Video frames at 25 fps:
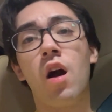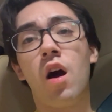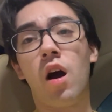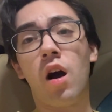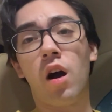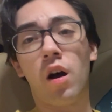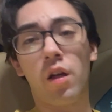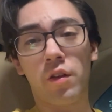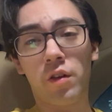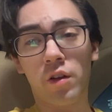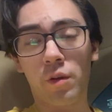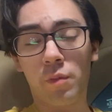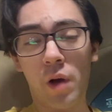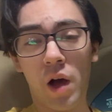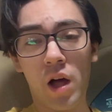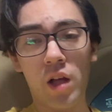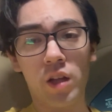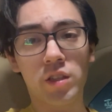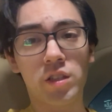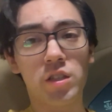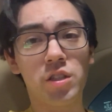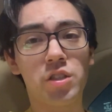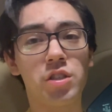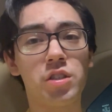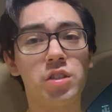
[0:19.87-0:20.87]
other
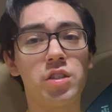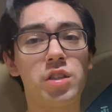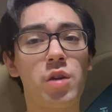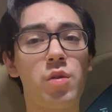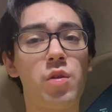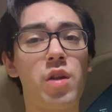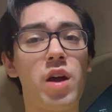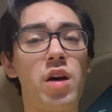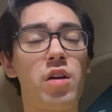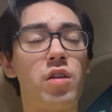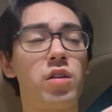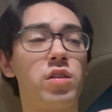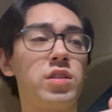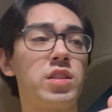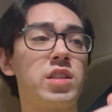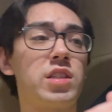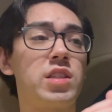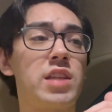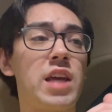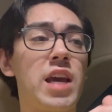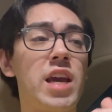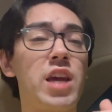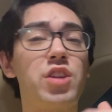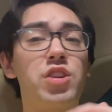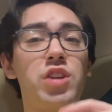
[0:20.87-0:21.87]
politicians that were out on the
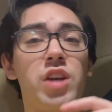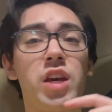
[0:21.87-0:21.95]
stage,